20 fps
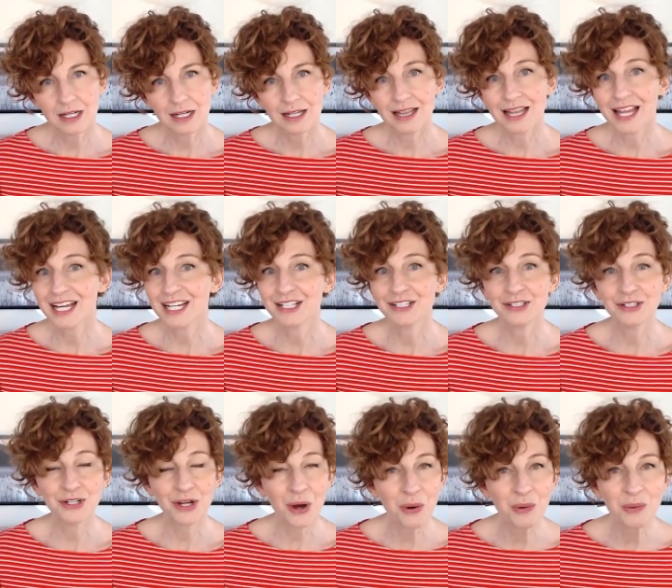like
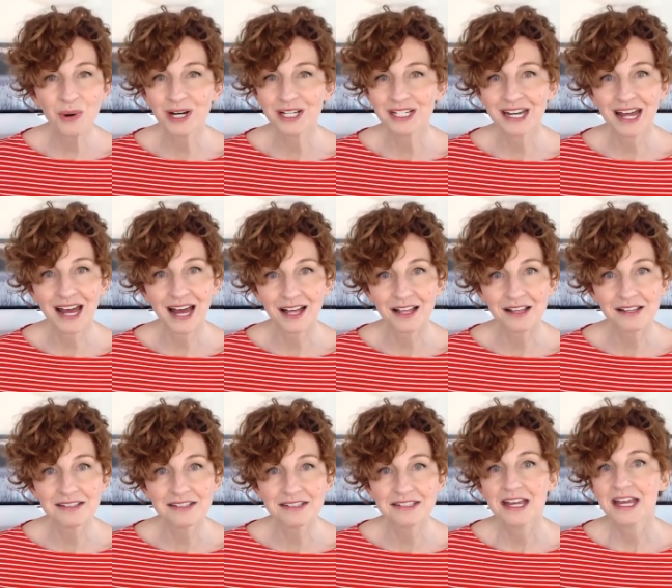no one
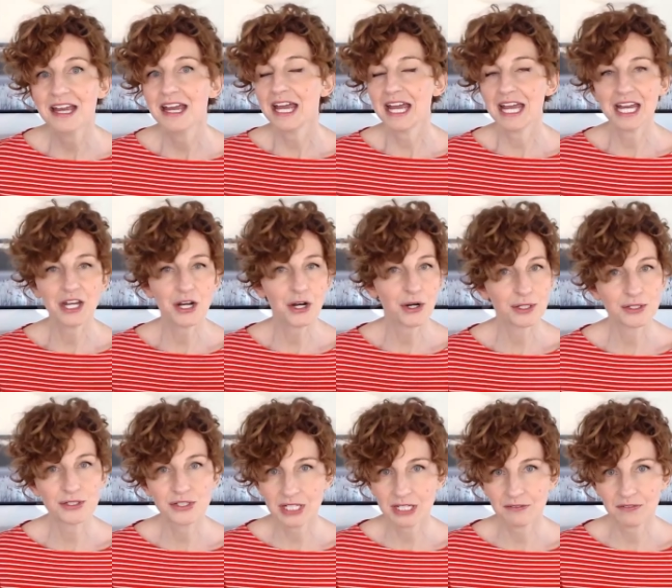else, it
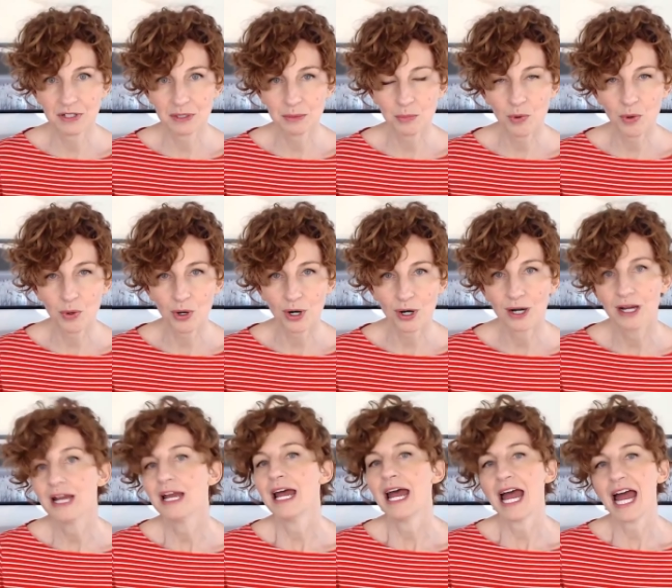hurts even more.
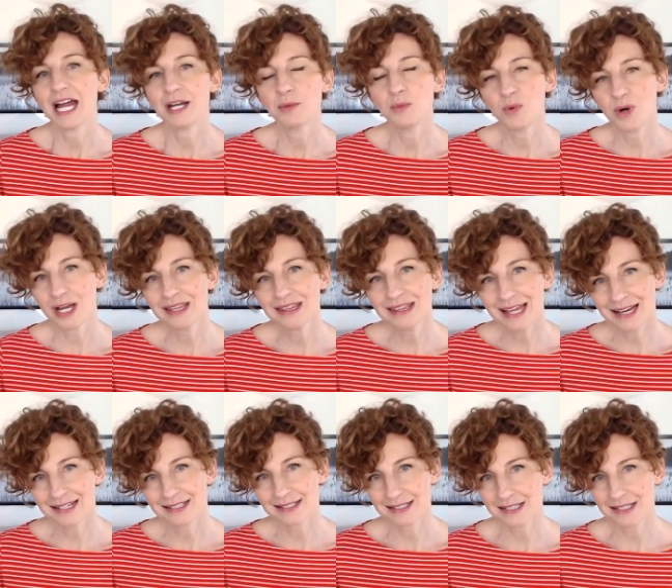And when
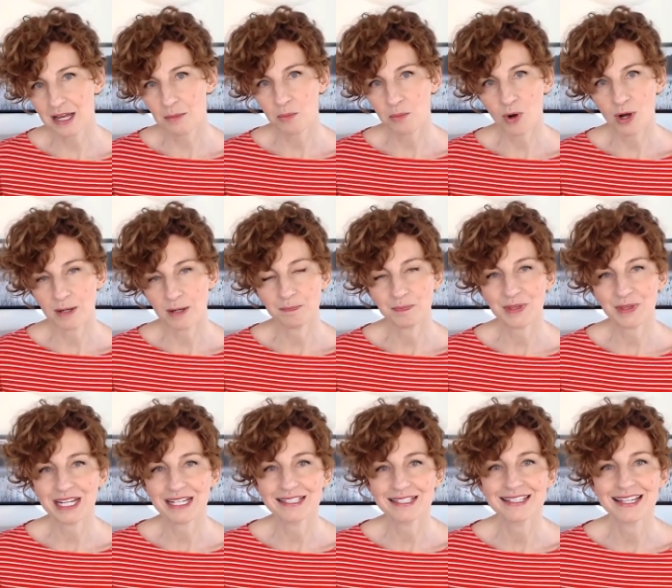that someone
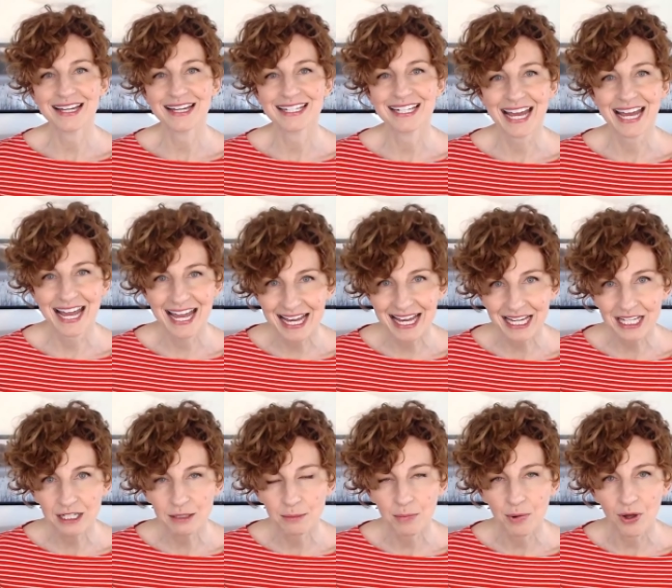is an
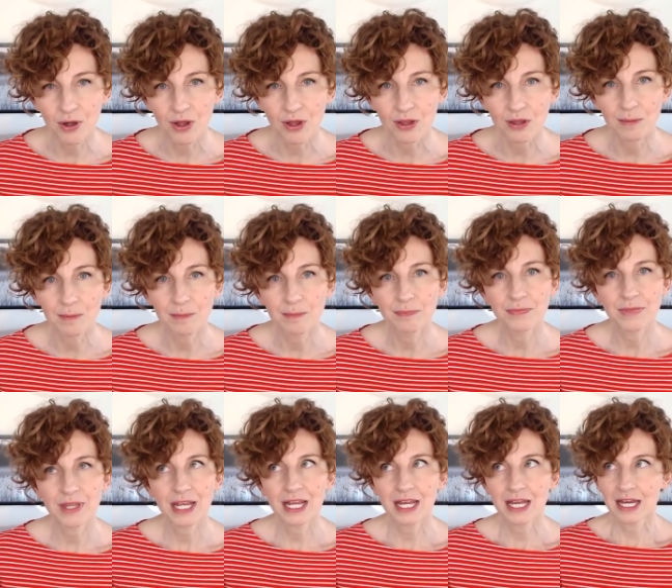animal,
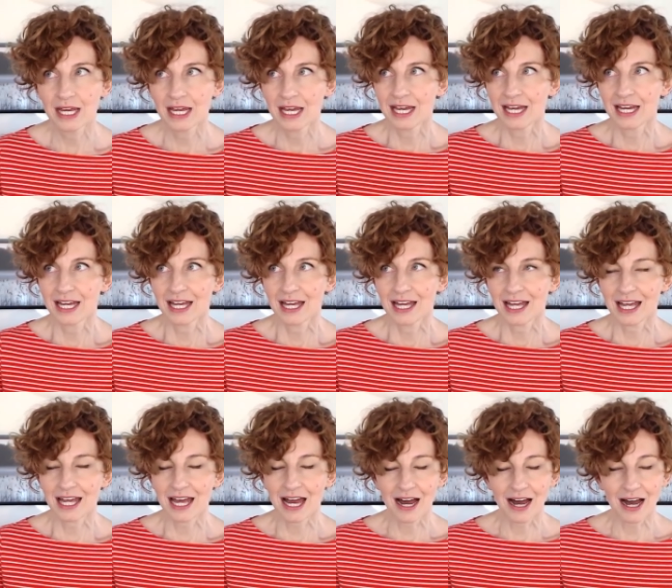
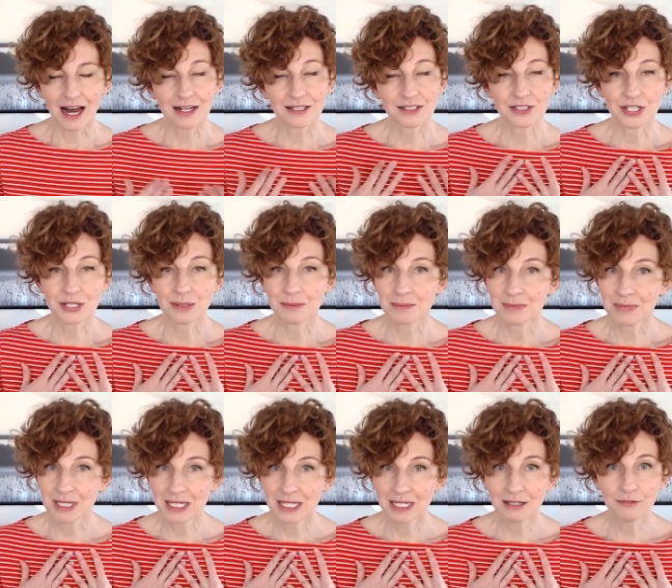uh, to
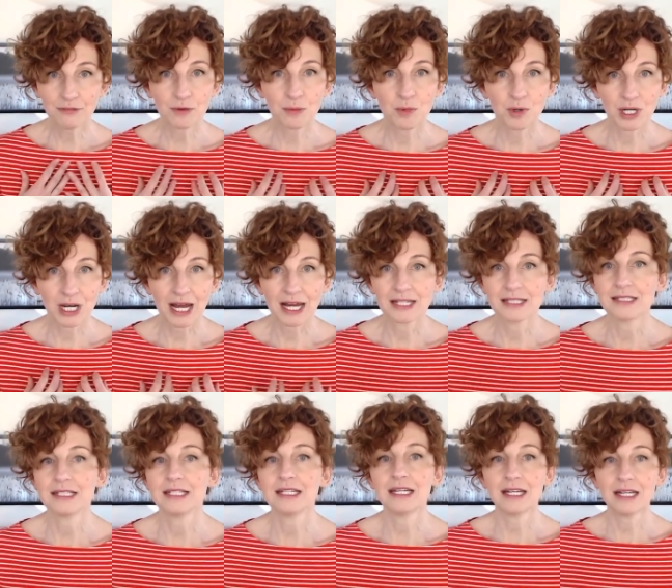me from what i
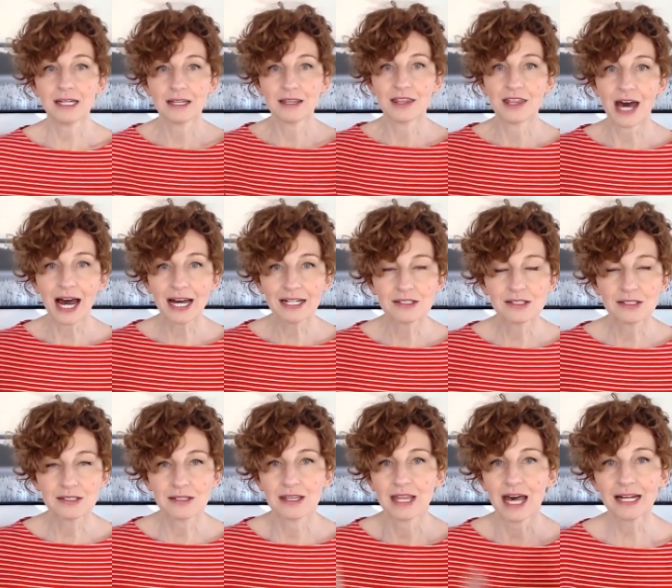see
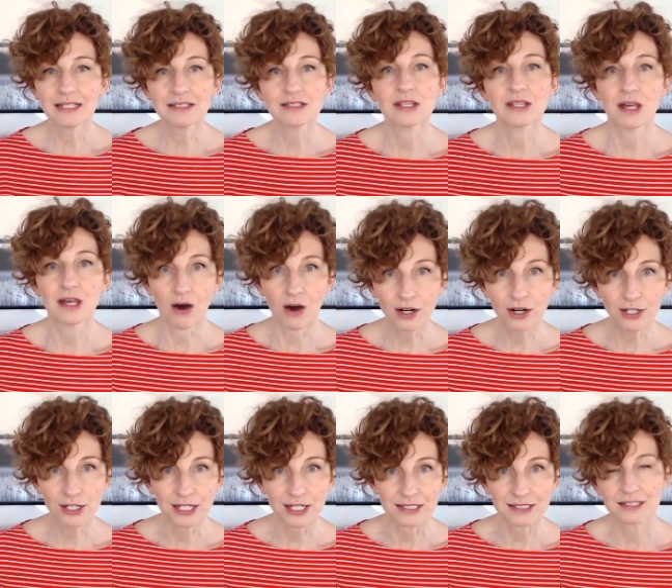that's that's the
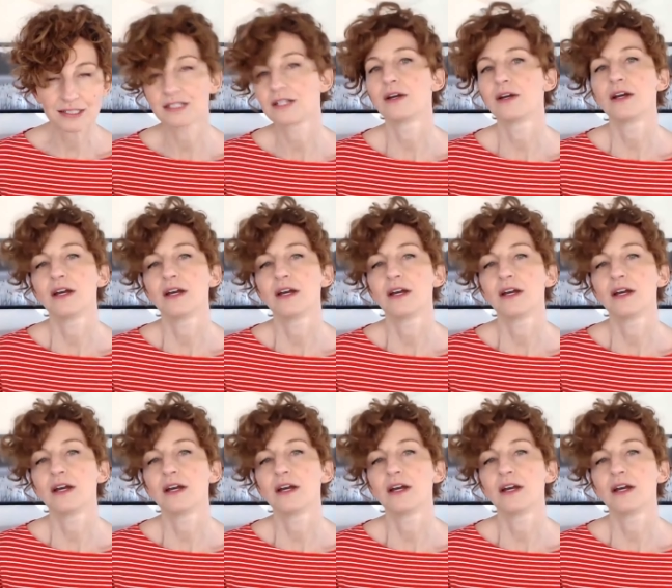hardest